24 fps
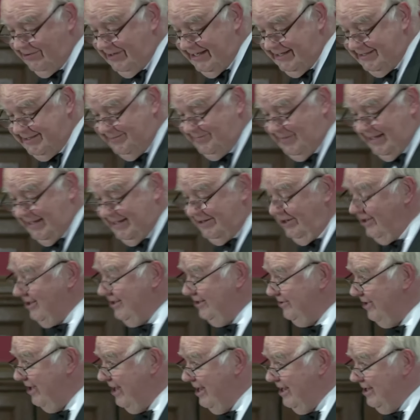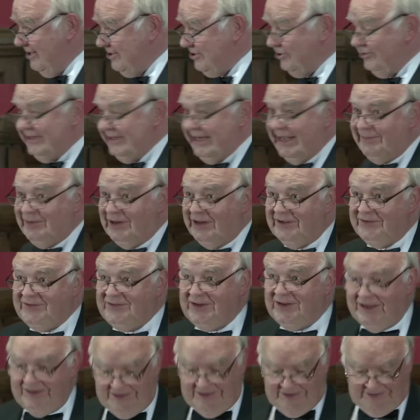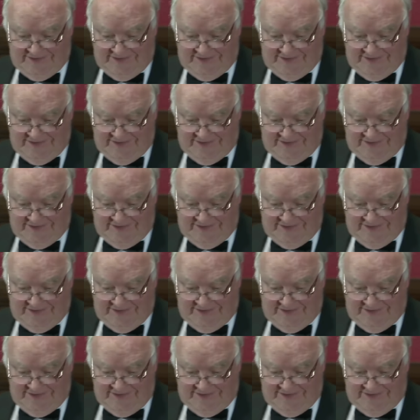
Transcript: and created by God to enable us to